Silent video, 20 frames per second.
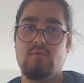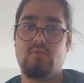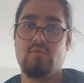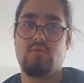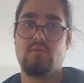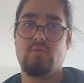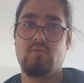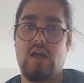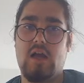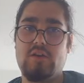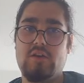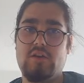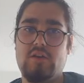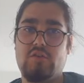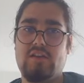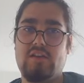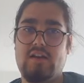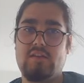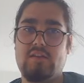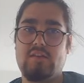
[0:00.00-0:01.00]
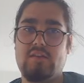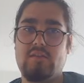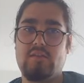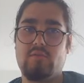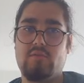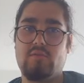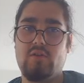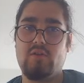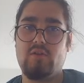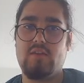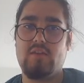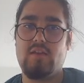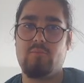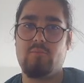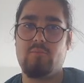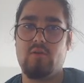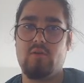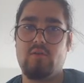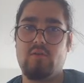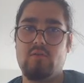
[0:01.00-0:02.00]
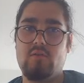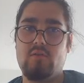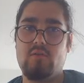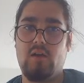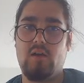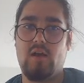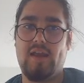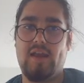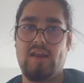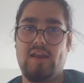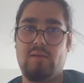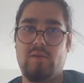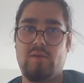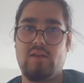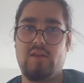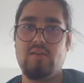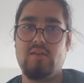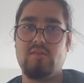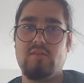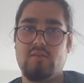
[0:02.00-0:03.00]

I just sack the rook, and then what? I get a piece.